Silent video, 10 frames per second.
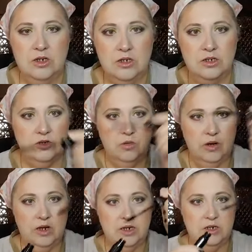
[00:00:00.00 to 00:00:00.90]
just do
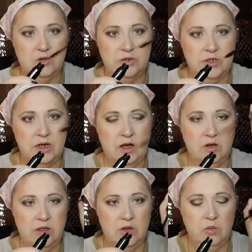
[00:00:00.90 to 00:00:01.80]
what I did, twist it out,
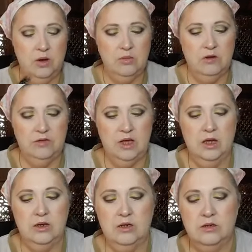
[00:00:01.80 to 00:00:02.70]
and then wipe off the
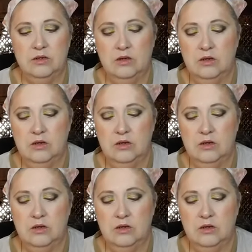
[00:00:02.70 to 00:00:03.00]
ends.